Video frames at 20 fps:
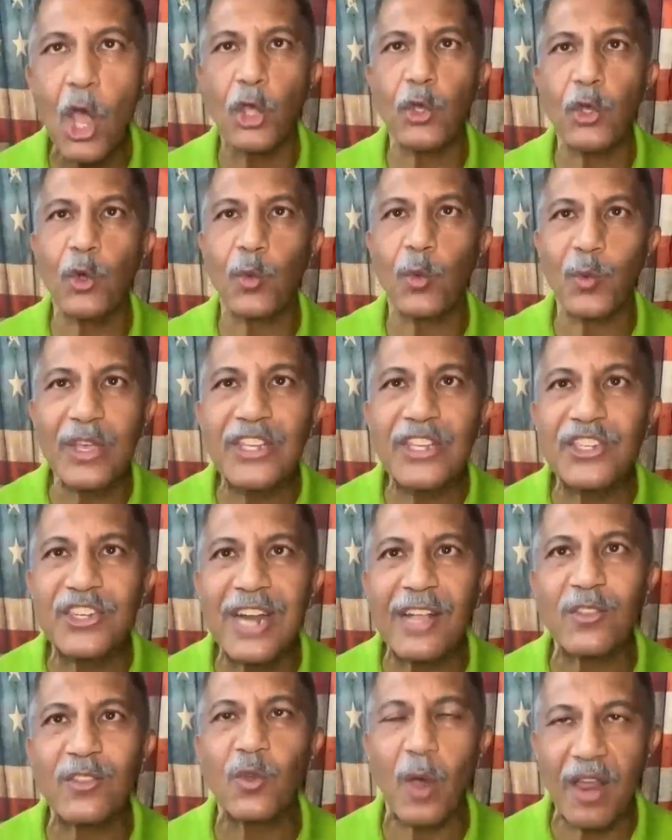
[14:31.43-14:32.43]
You're
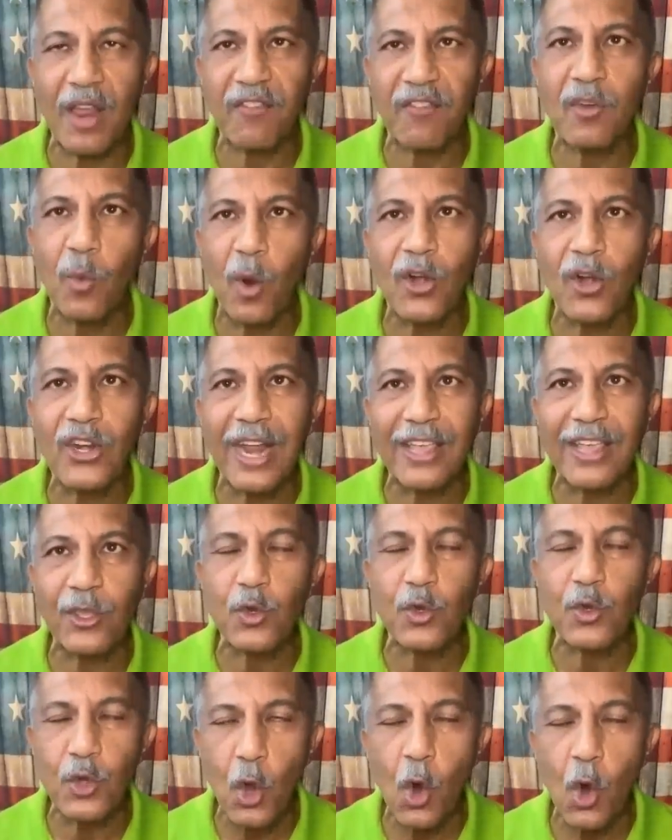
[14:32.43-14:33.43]
reaching out to everyone that
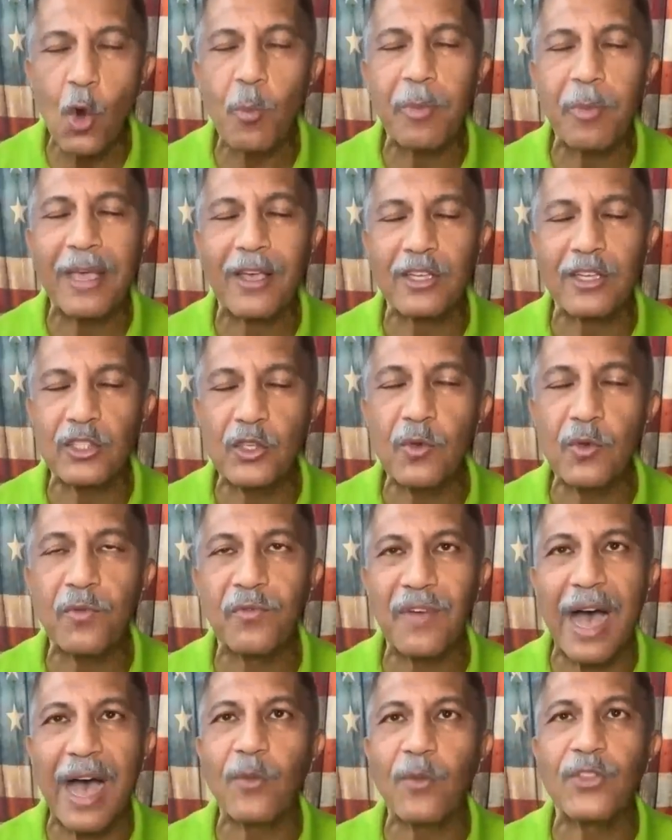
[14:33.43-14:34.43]
you know because you
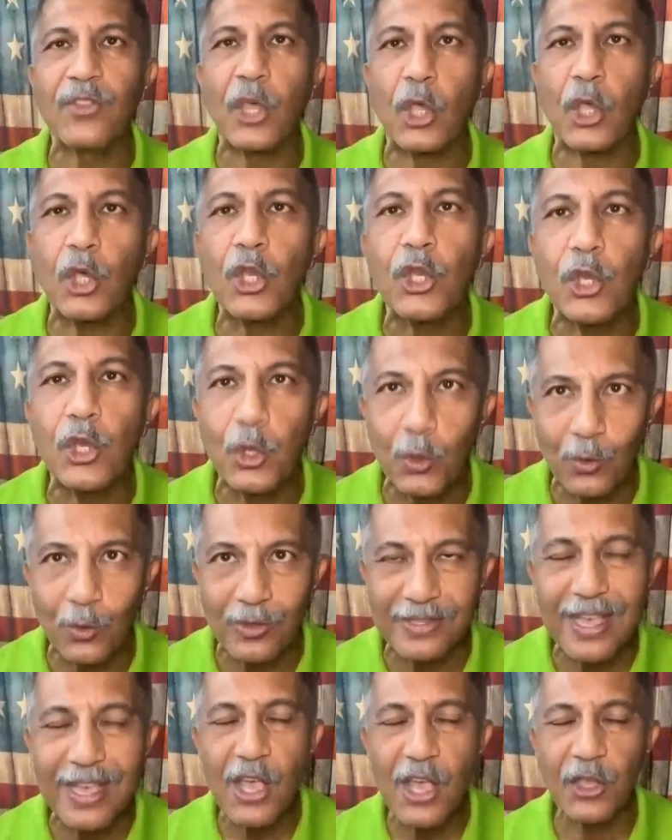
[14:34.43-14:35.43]
found the good
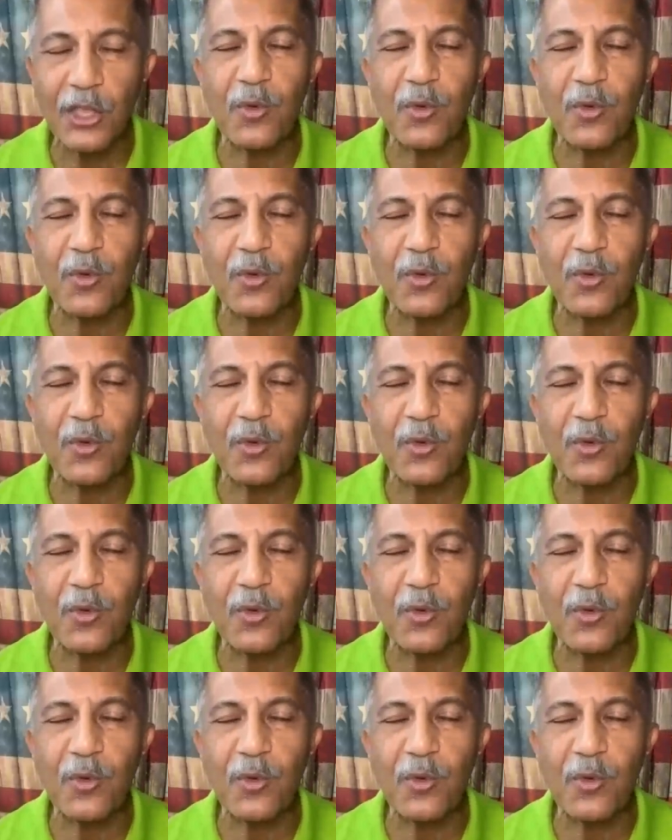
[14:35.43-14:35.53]
news.